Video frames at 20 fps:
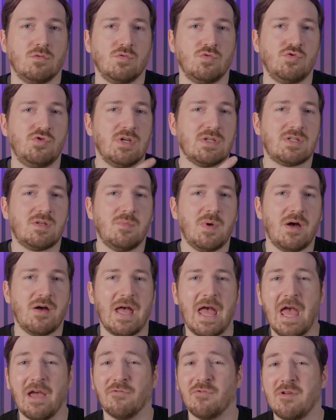Just about
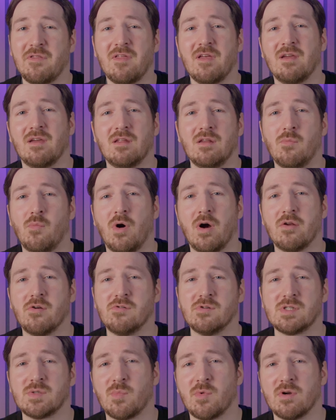everything in a
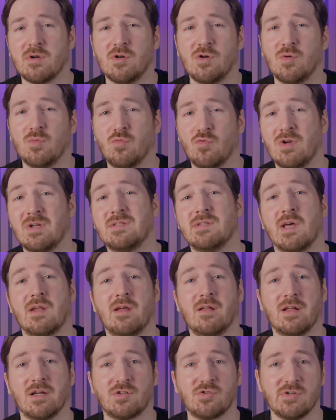modern smart home runs on
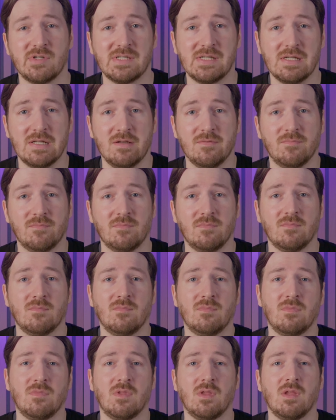electricity.
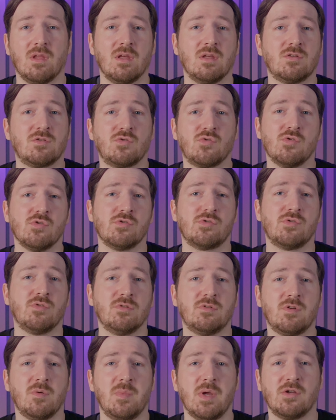It's crucial
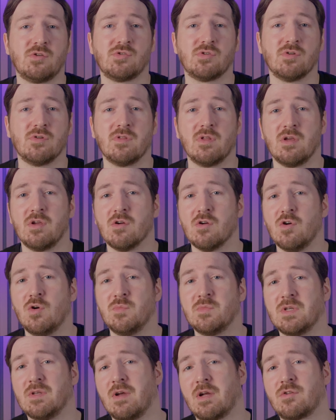to make sure that your
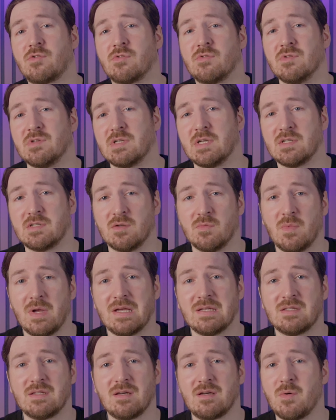home's electrical system
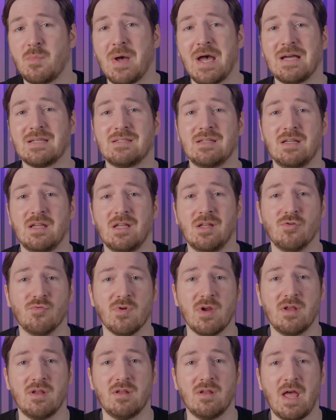has the capacity to
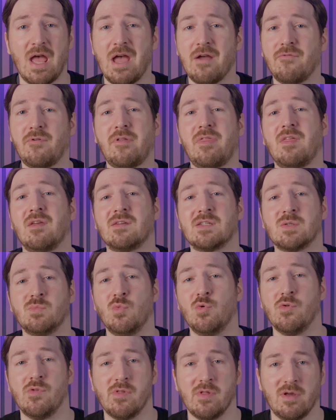run everything
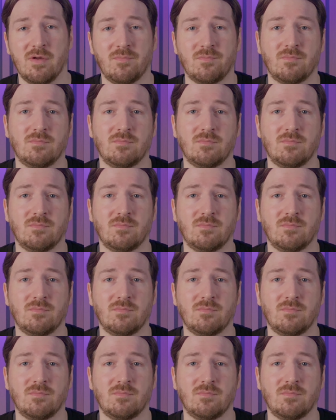smoothly.